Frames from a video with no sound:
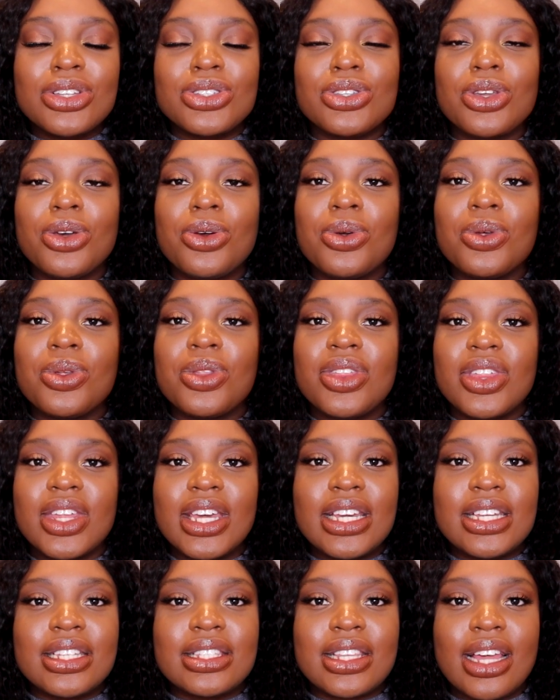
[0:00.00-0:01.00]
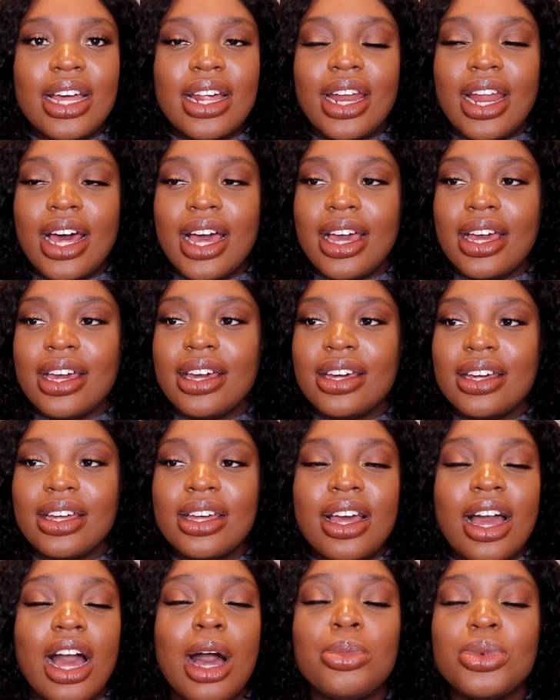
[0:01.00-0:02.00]
So things like,
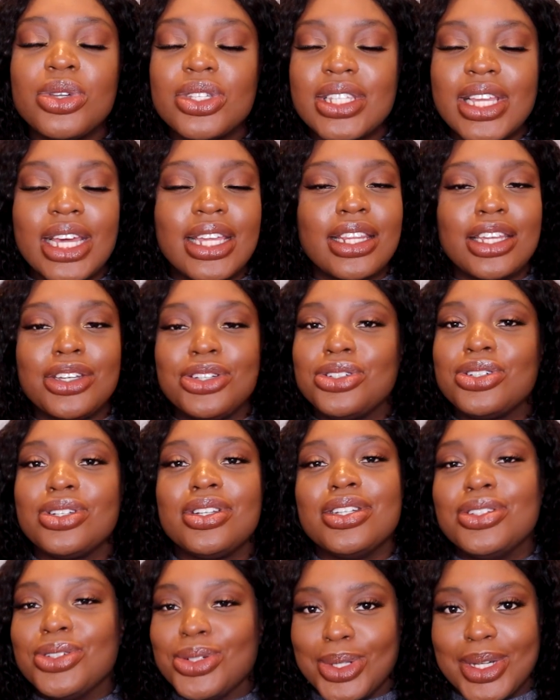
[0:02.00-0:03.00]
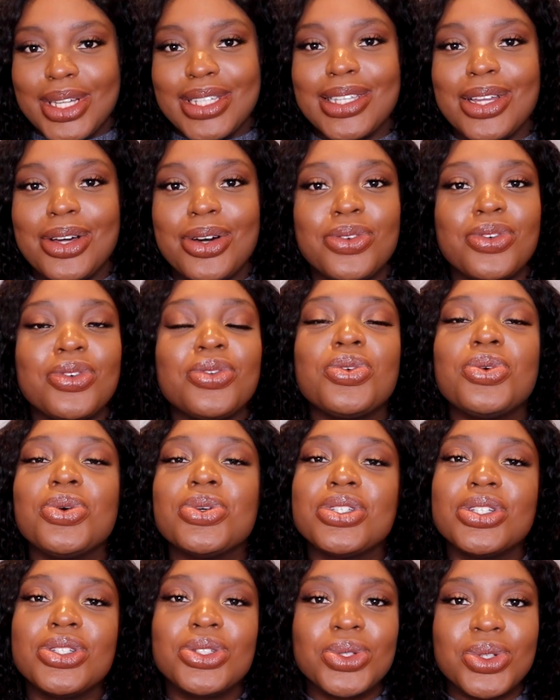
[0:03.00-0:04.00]
I'm not saying that you shouldn't enjoy yourself, of
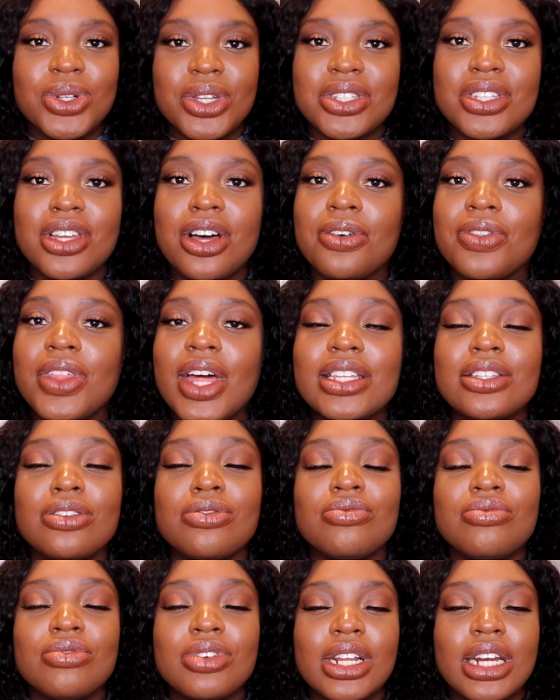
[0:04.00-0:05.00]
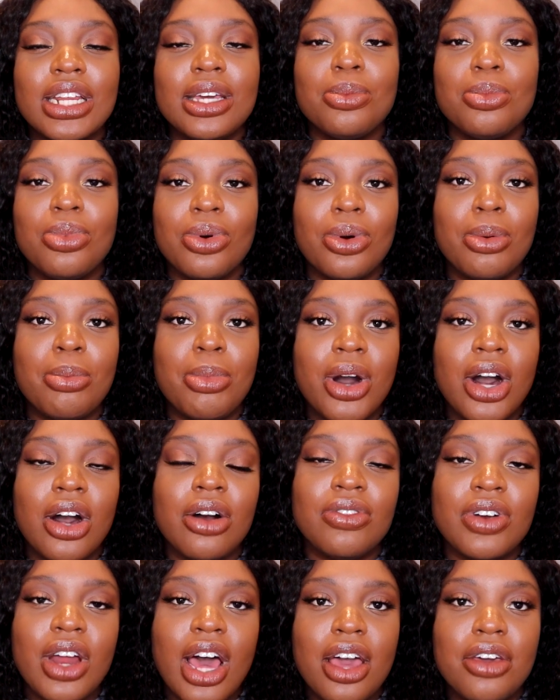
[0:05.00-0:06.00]
course enjoy yourself, that's a really important part
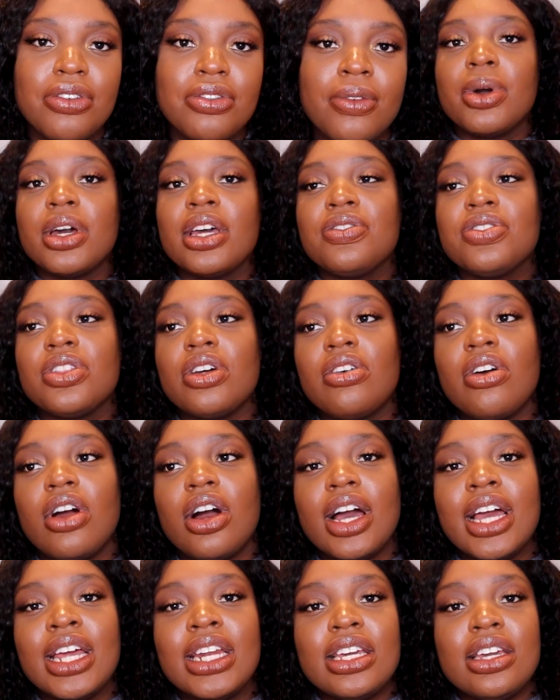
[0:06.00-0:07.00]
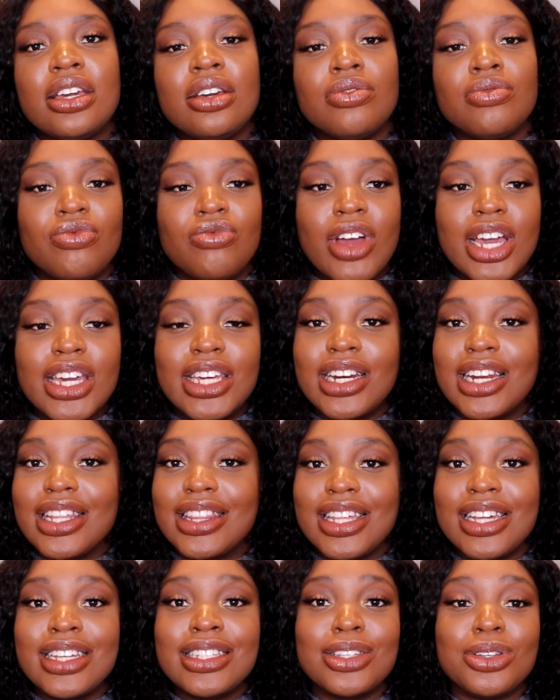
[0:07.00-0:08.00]
of life, but if there are any regular
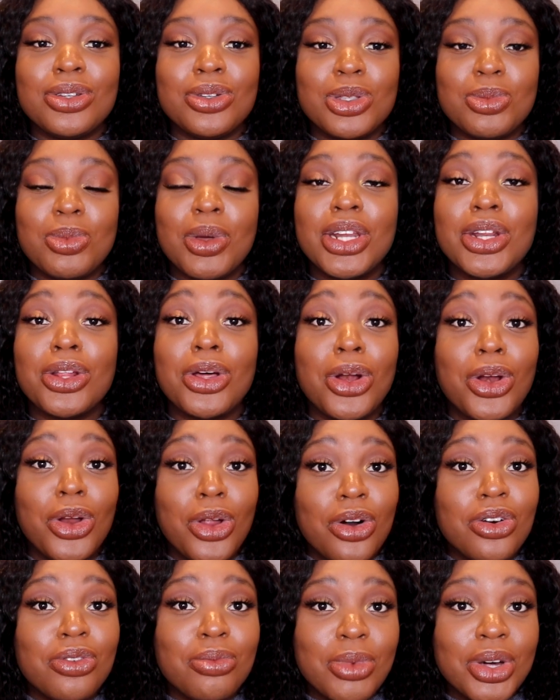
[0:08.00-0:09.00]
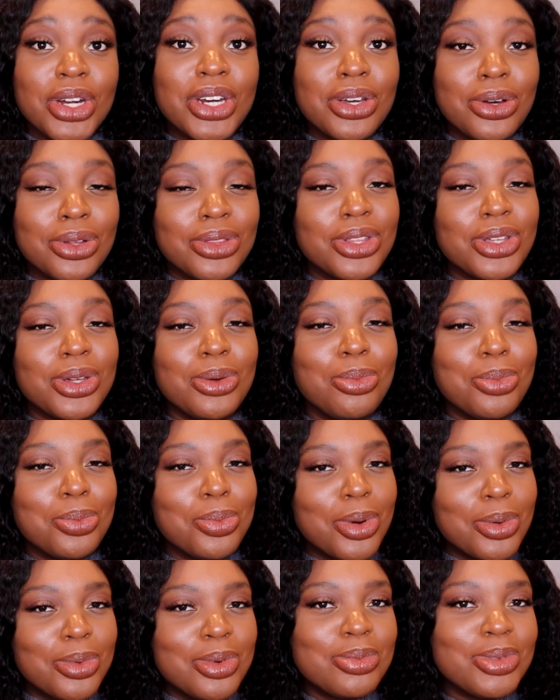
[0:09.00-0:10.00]
things that you spend a lot of money on that you
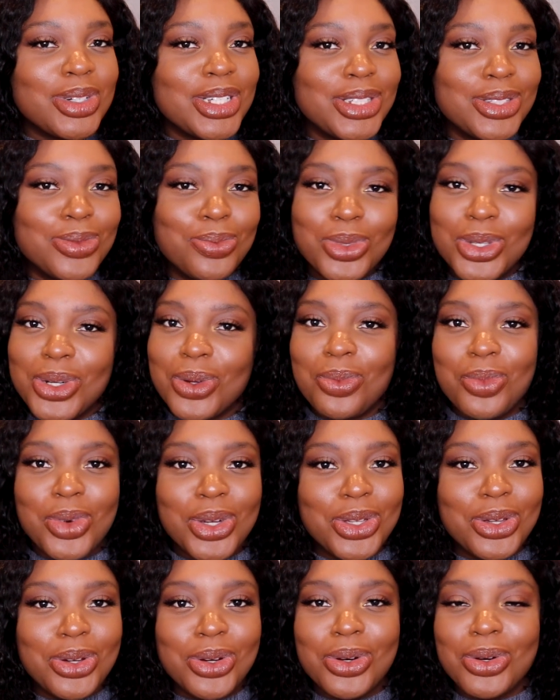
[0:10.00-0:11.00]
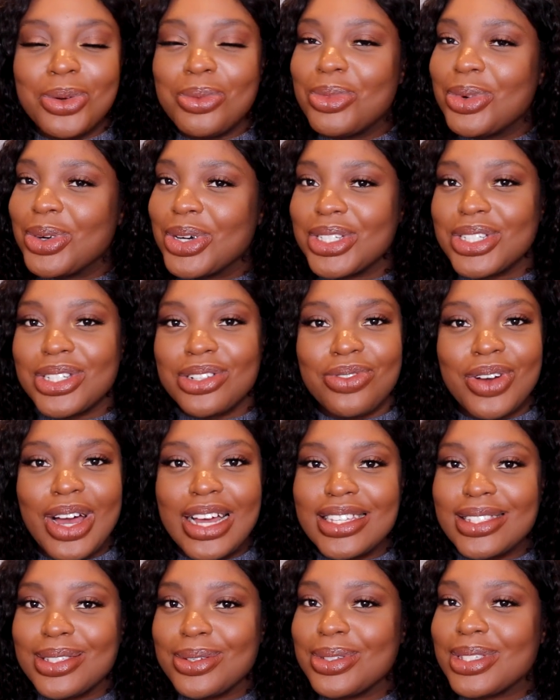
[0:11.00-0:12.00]
probably wouldn't want your mortgage
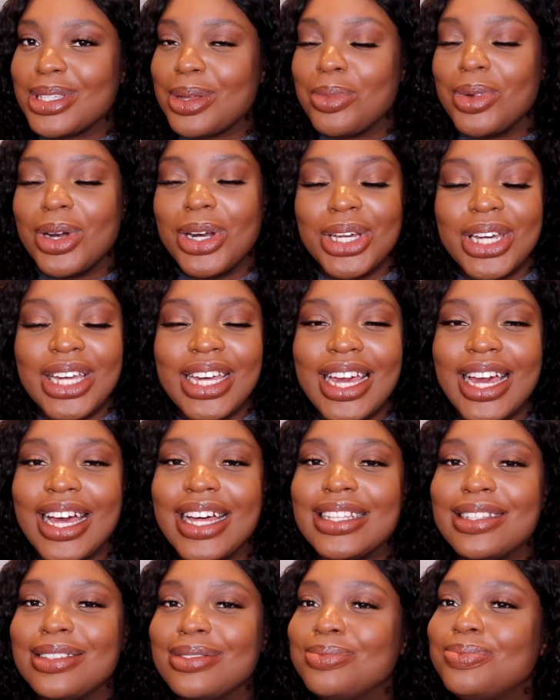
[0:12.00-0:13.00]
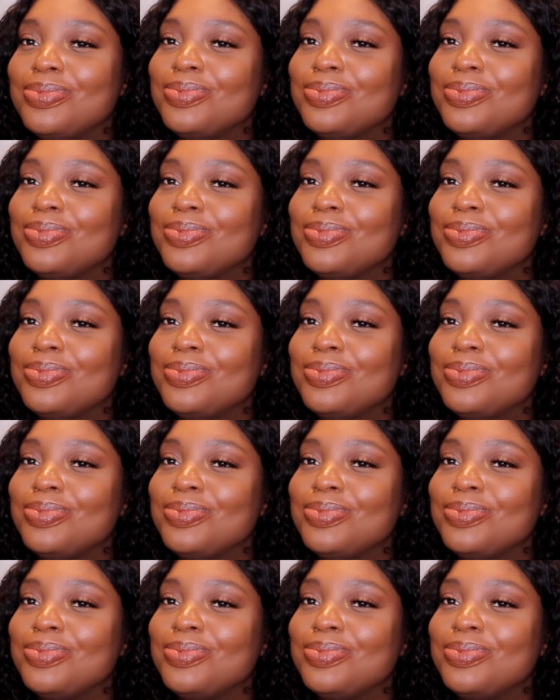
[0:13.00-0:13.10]
advisor or someone looking at